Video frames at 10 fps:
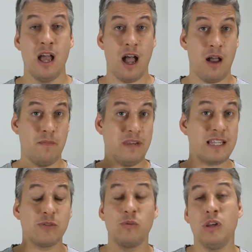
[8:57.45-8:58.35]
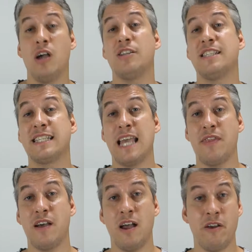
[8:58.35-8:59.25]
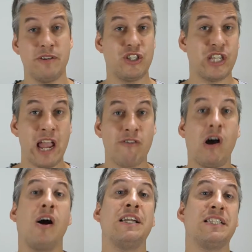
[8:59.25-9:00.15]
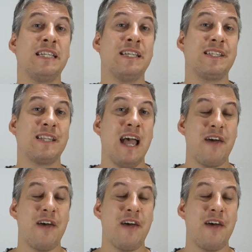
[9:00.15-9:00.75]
let's all learn together and share our ideas.